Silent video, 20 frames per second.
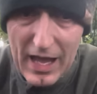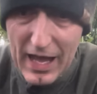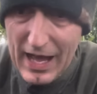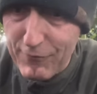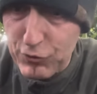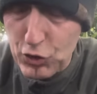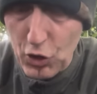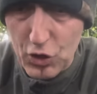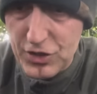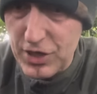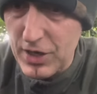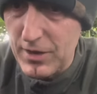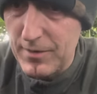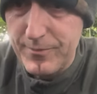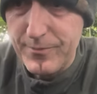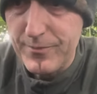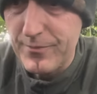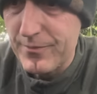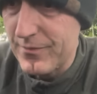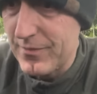I've got
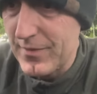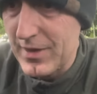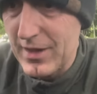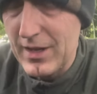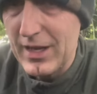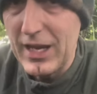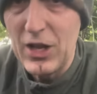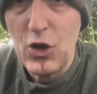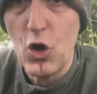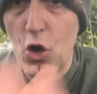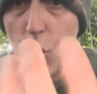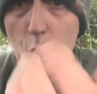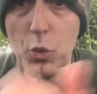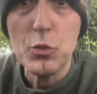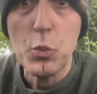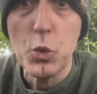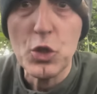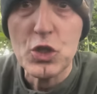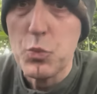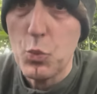you know we'll,
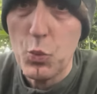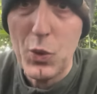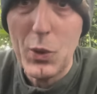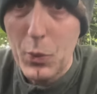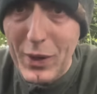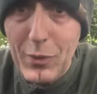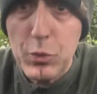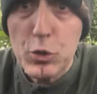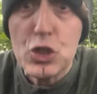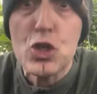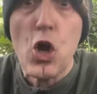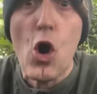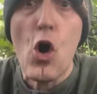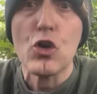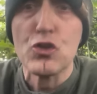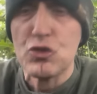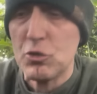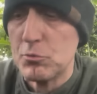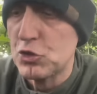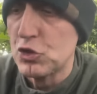we'll, we will
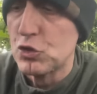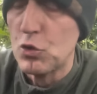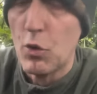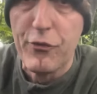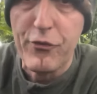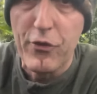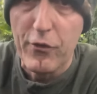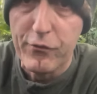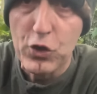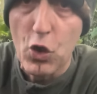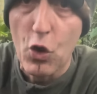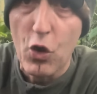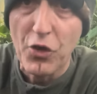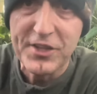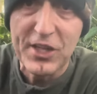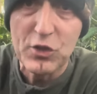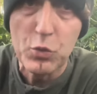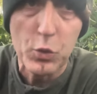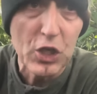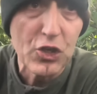talk some stuff of course
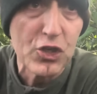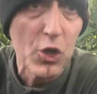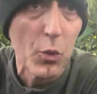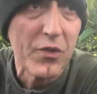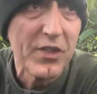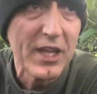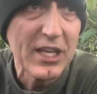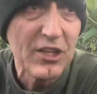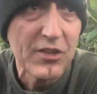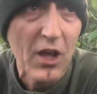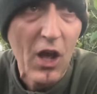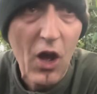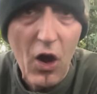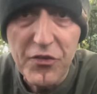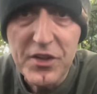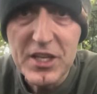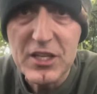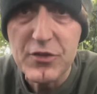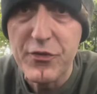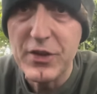that's what you do in these
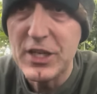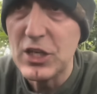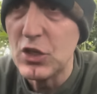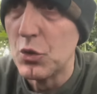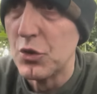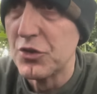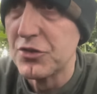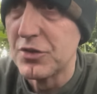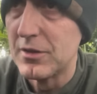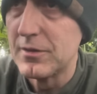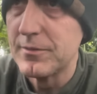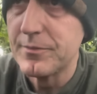on these videos